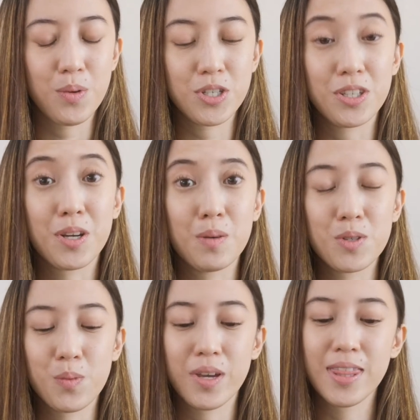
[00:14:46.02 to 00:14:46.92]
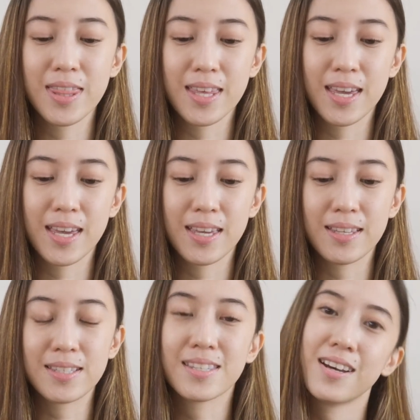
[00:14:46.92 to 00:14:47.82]
which it comes with,
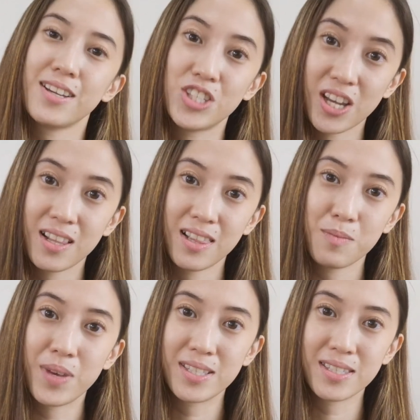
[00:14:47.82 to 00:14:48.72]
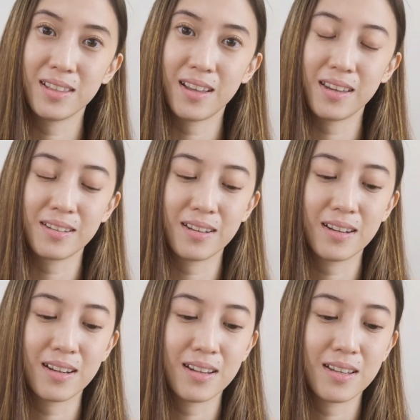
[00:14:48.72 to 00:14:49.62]
and it's a gel pencil
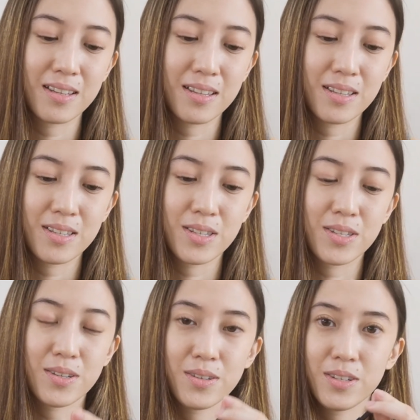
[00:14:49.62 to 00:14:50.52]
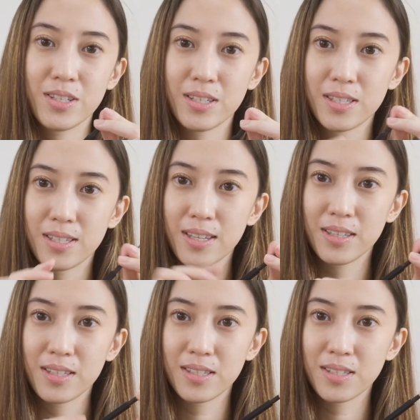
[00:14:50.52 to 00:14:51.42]
liner. So
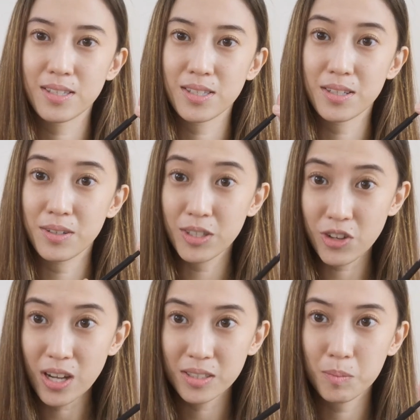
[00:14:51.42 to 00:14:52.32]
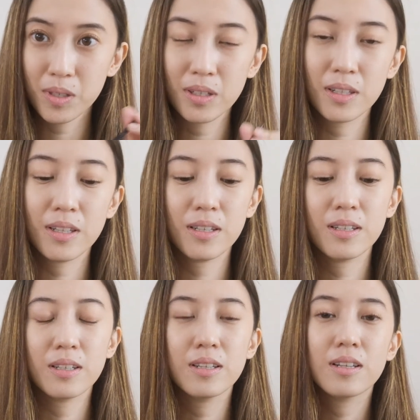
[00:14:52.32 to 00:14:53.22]
it's a retractable
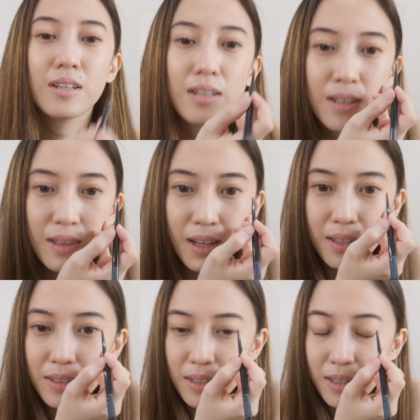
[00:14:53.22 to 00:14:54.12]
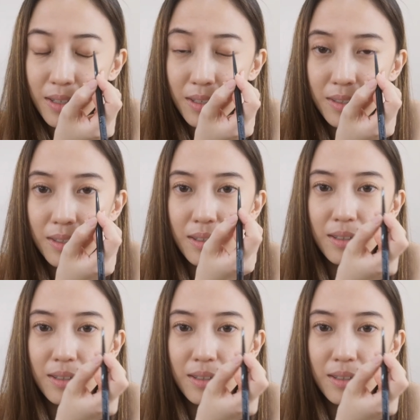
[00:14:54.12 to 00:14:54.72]
liner, and